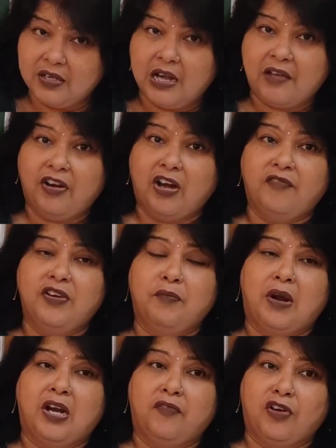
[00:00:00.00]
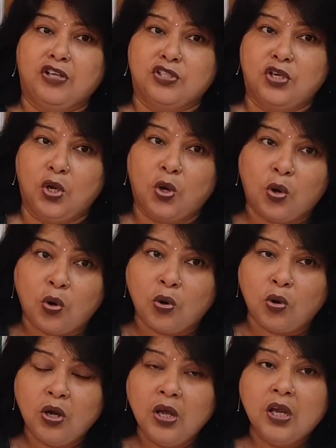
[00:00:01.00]
level of demand was
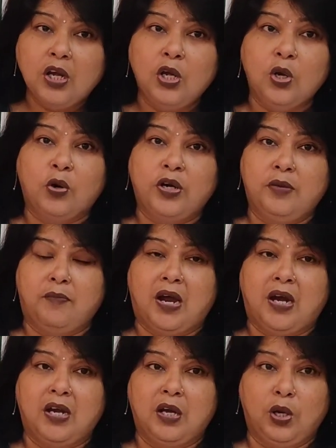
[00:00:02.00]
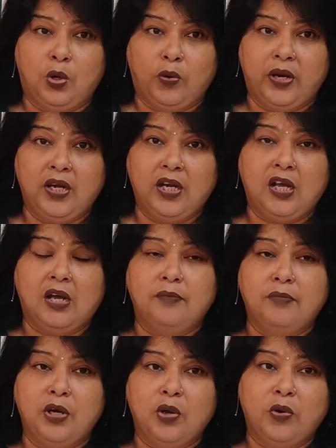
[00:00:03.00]
low, low demand, low
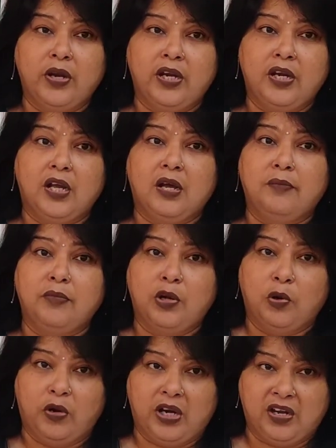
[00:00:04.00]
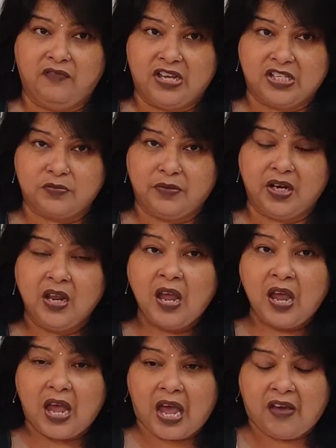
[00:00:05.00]
income, low investment.
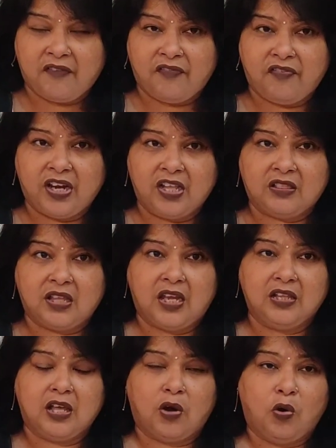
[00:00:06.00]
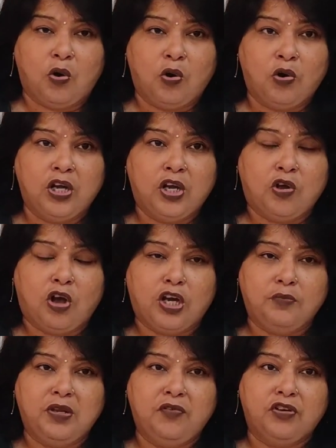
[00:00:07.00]
Everything, the whole
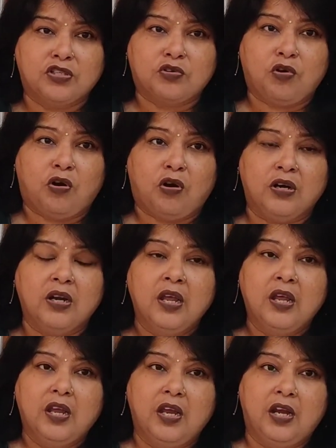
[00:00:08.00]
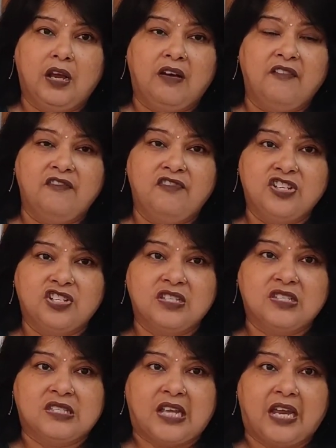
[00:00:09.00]
economy was caught in a
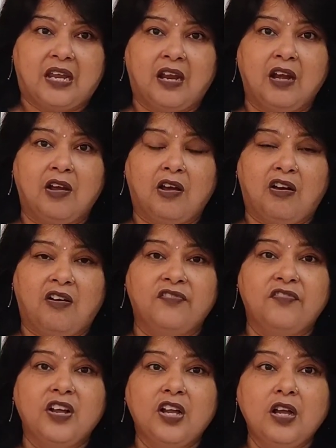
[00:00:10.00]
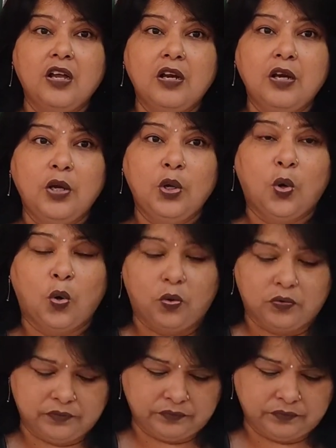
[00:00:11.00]
vicious cycle of low.